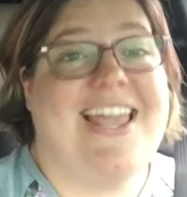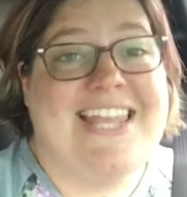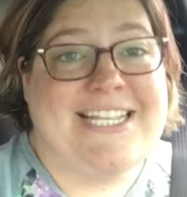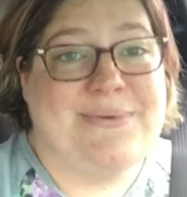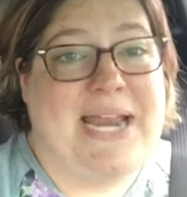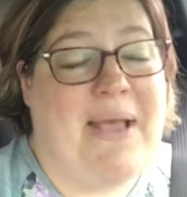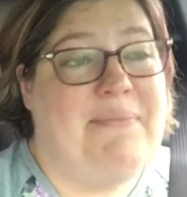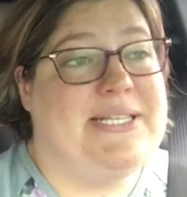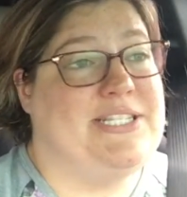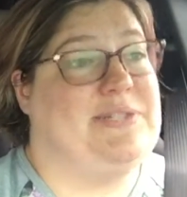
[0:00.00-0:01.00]
that's what
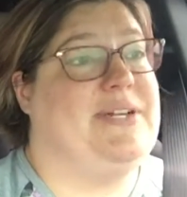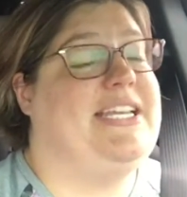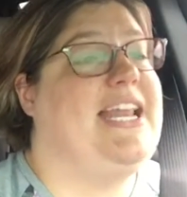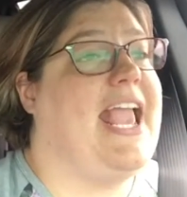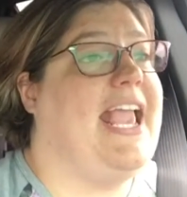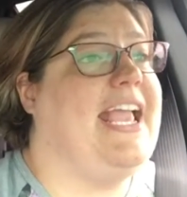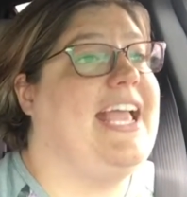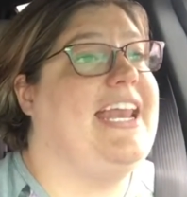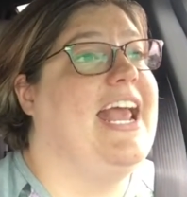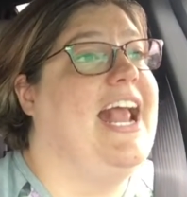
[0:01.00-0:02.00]
I've been doing.
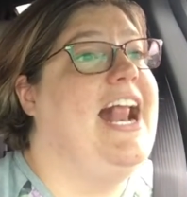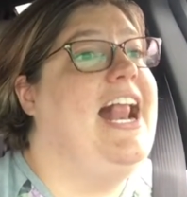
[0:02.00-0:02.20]
And